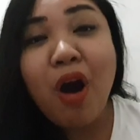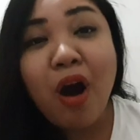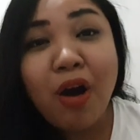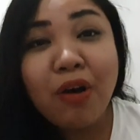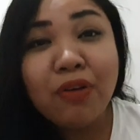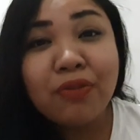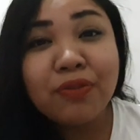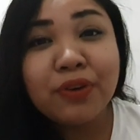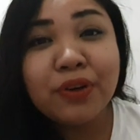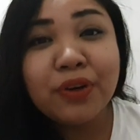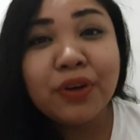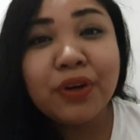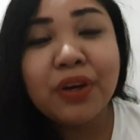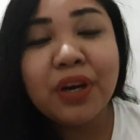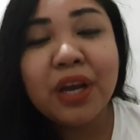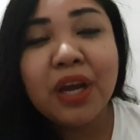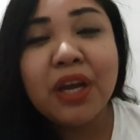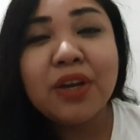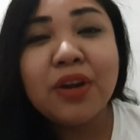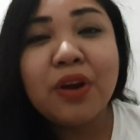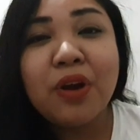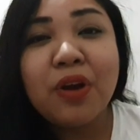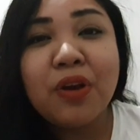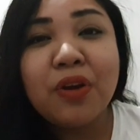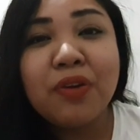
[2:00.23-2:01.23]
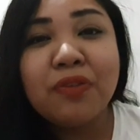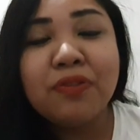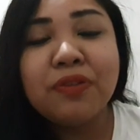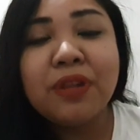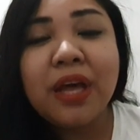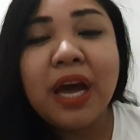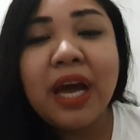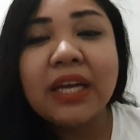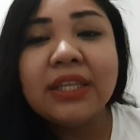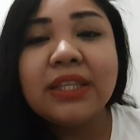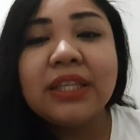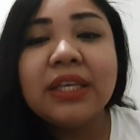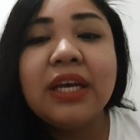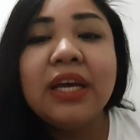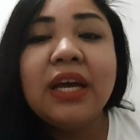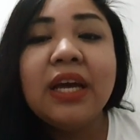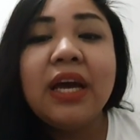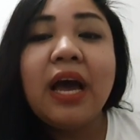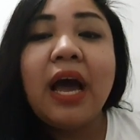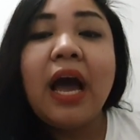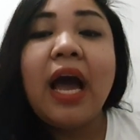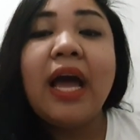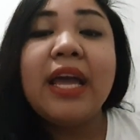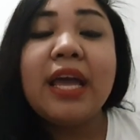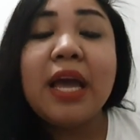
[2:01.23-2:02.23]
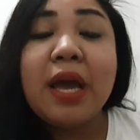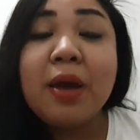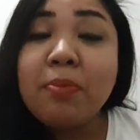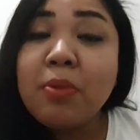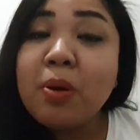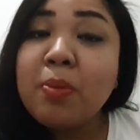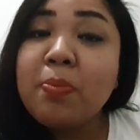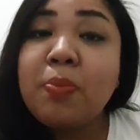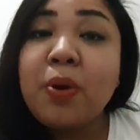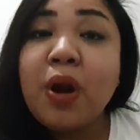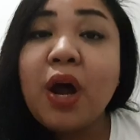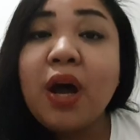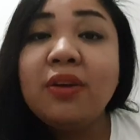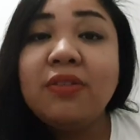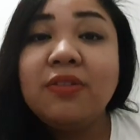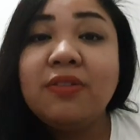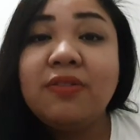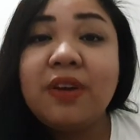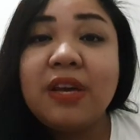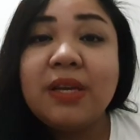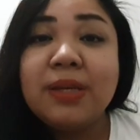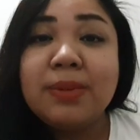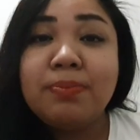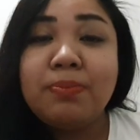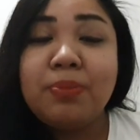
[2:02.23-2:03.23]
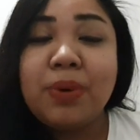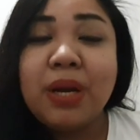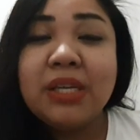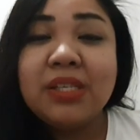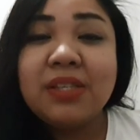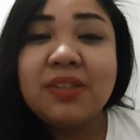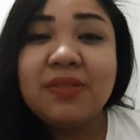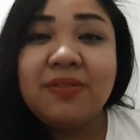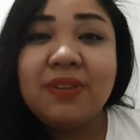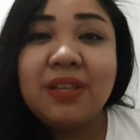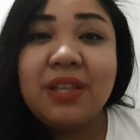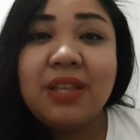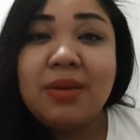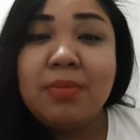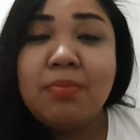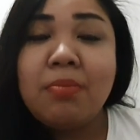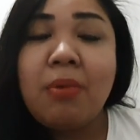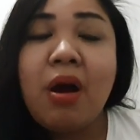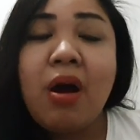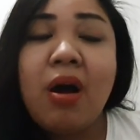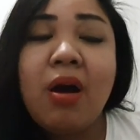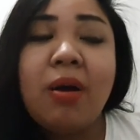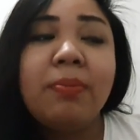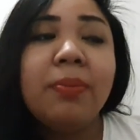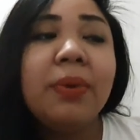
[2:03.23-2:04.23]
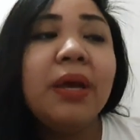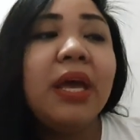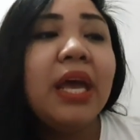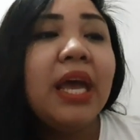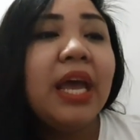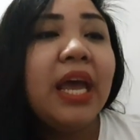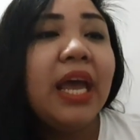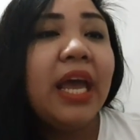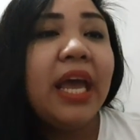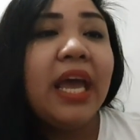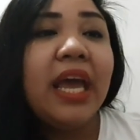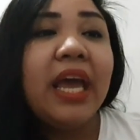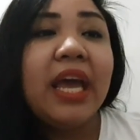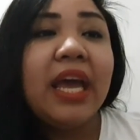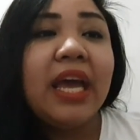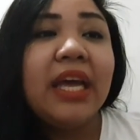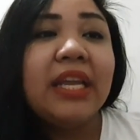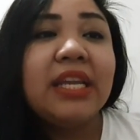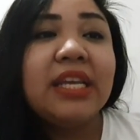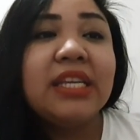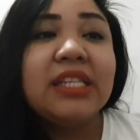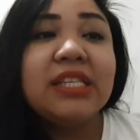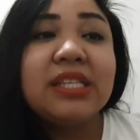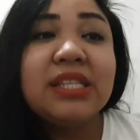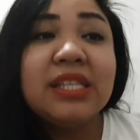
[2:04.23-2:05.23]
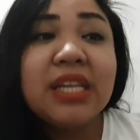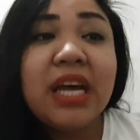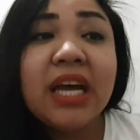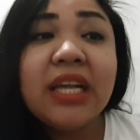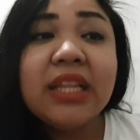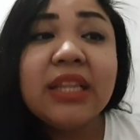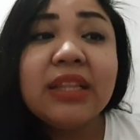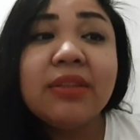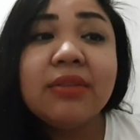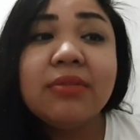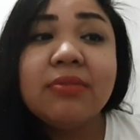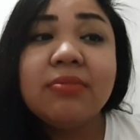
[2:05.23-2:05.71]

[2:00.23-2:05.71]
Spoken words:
cover and all of that. I am a proud breastfeeding mom, and it's not